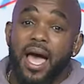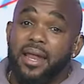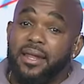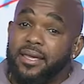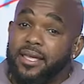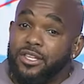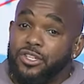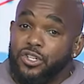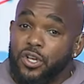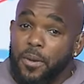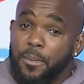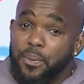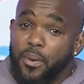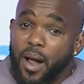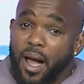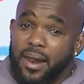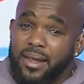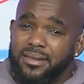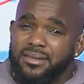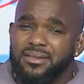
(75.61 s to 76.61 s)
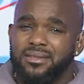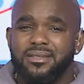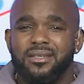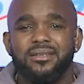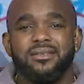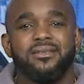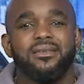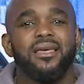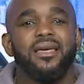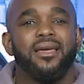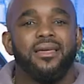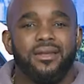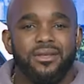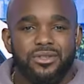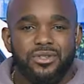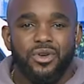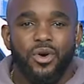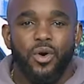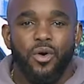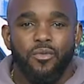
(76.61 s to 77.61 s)
how to get your products, just scan
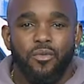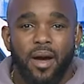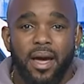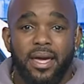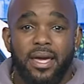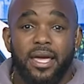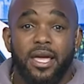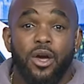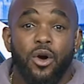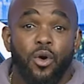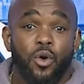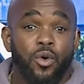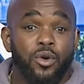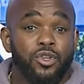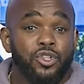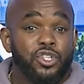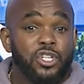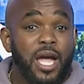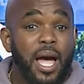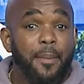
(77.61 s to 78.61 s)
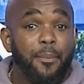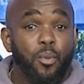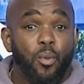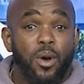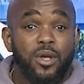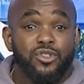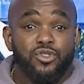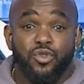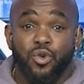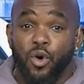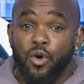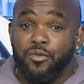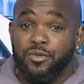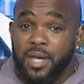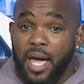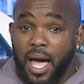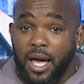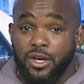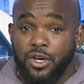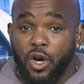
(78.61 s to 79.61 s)
this code right here or go to
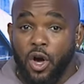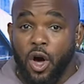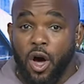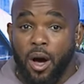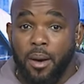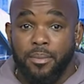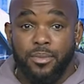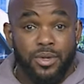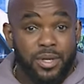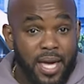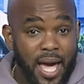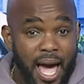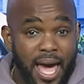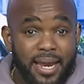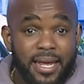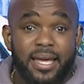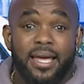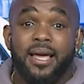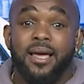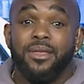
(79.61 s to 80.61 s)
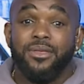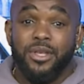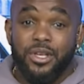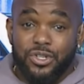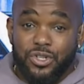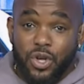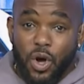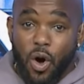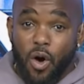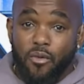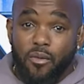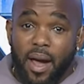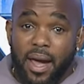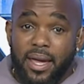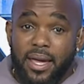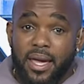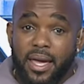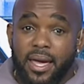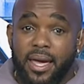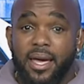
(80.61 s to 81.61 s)
shopwestgrove.com. You got it? This code
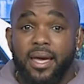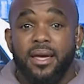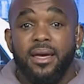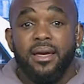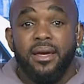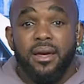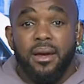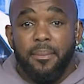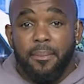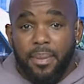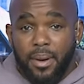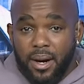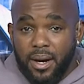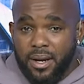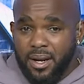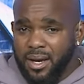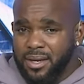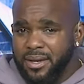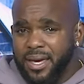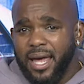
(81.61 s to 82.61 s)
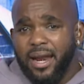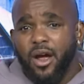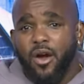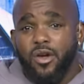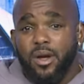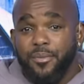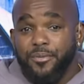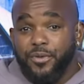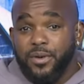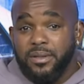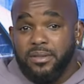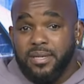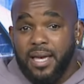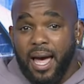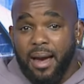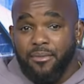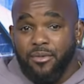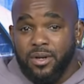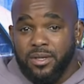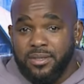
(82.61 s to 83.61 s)
right here, but you got to hurry up before the
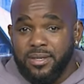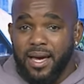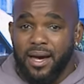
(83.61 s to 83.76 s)
time runs